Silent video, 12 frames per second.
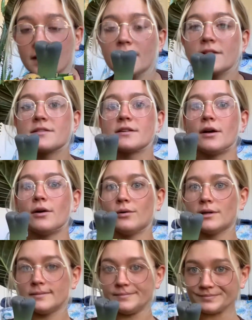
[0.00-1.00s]
So
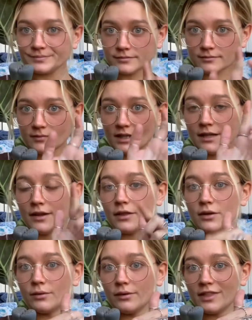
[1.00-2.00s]
the
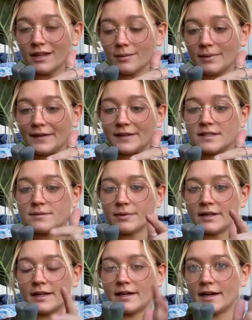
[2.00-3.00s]
cool thing about this
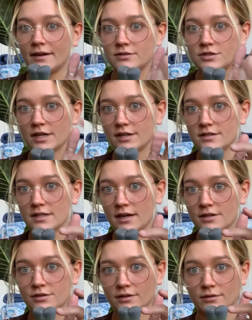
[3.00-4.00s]
plant, I was just
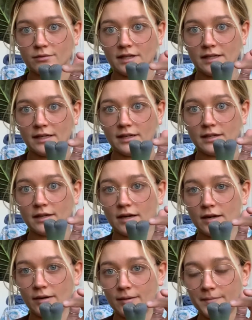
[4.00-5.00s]
actually reading
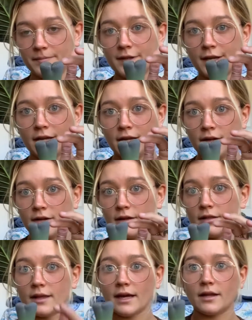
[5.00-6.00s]

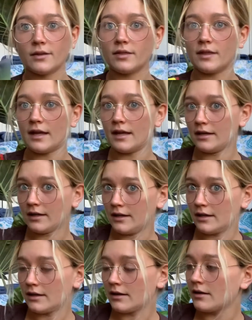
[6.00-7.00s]
that
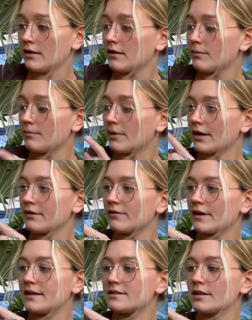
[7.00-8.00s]
they
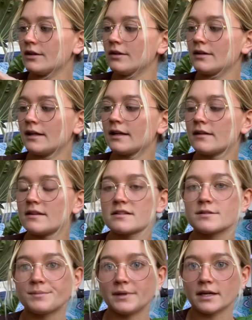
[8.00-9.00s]
modified to look like
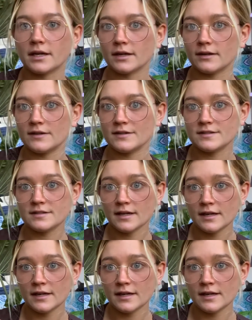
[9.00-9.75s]
this because